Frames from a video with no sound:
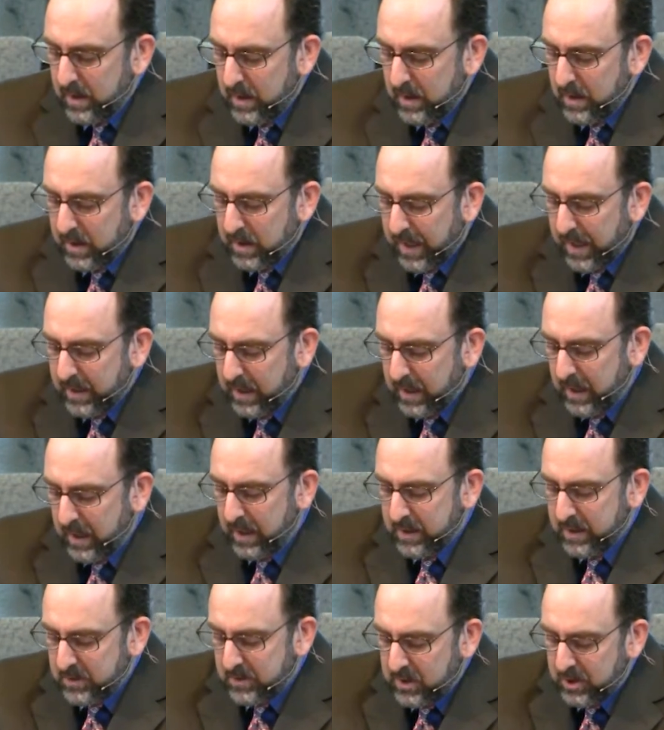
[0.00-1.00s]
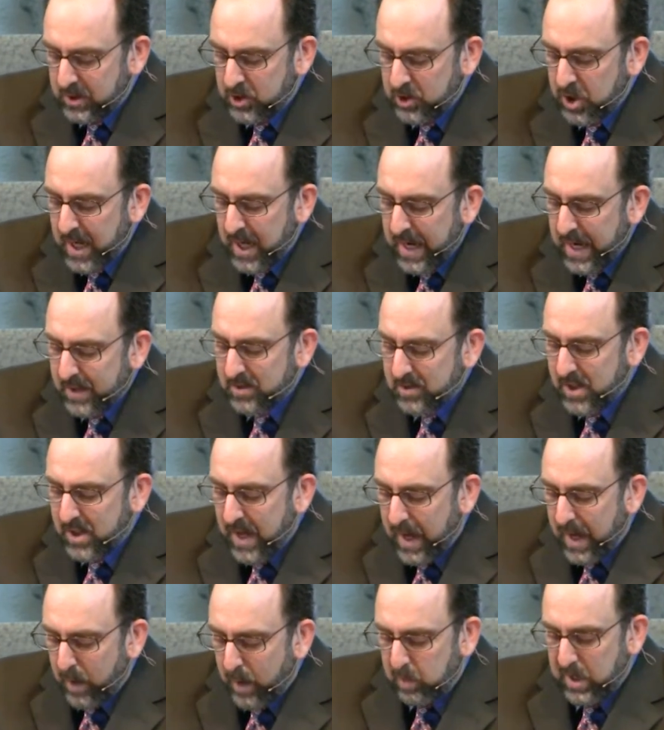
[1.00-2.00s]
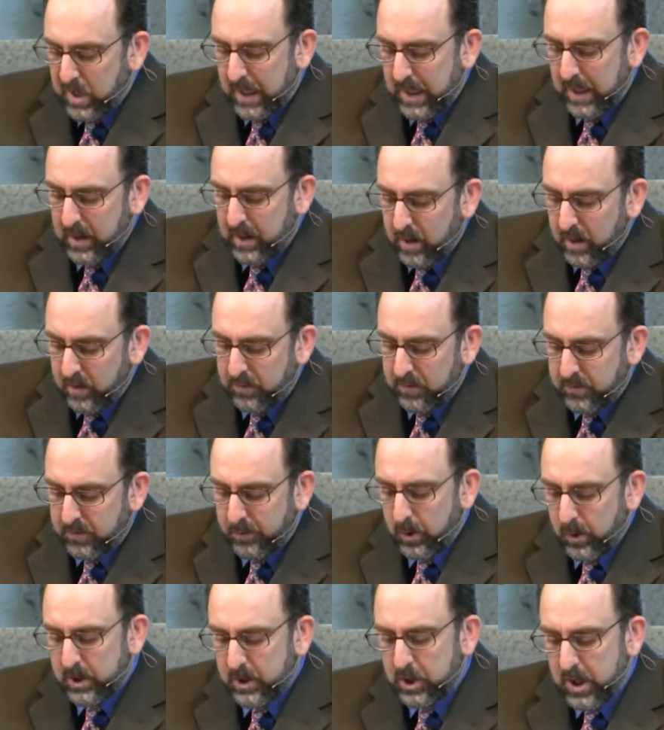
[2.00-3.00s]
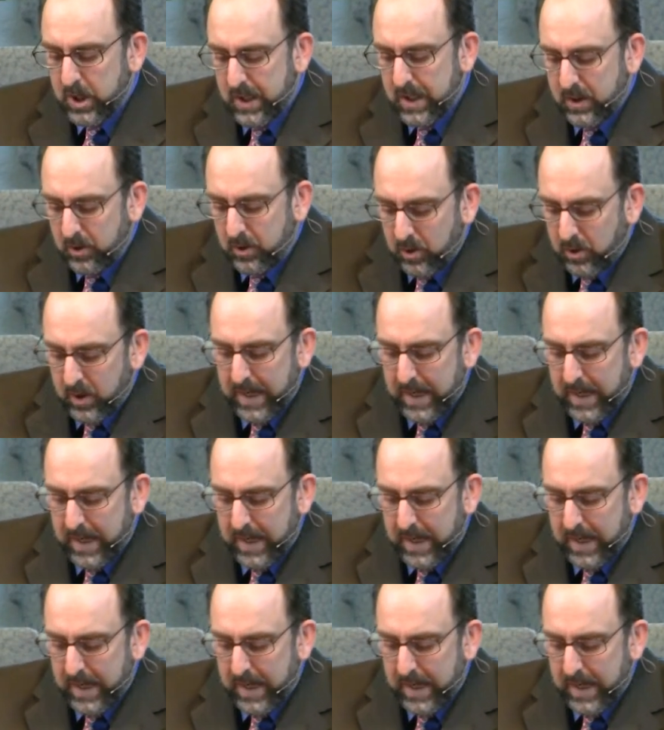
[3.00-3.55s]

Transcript: Luck is the chance happening of fortunate or